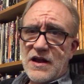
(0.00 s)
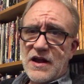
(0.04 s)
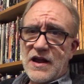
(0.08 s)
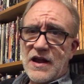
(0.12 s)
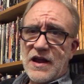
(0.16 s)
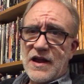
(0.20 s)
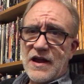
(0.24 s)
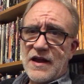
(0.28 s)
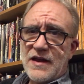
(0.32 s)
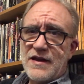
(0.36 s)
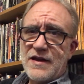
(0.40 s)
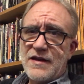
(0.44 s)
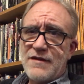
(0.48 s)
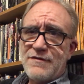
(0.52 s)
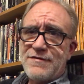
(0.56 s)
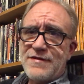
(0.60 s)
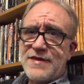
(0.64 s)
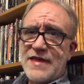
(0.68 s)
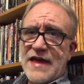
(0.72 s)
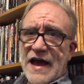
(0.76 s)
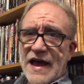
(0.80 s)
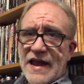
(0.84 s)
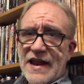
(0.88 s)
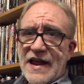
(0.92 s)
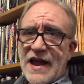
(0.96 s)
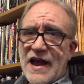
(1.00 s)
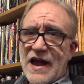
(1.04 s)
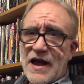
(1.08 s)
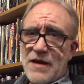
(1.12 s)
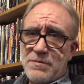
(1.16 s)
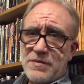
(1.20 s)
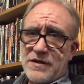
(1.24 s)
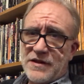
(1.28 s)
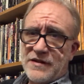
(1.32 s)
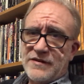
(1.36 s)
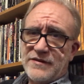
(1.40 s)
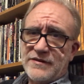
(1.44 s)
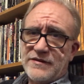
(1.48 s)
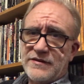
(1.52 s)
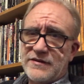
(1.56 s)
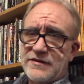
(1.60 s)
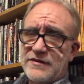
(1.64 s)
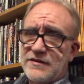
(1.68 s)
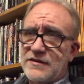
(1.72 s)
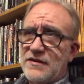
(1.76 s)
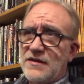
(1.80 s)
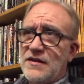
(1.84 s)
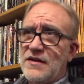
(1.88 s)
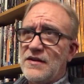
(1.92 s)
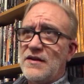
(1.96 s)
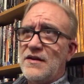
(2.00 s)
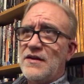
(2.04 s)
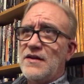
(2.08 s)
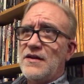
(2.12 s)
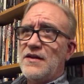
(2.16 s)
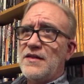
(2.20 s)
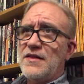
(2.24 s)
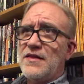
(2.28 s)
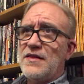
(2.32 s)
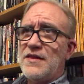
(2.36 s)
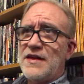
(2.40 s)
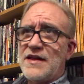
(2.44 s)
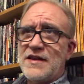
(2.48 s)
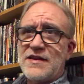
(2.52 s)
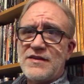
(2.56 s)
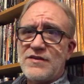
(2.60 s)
And if that happens, then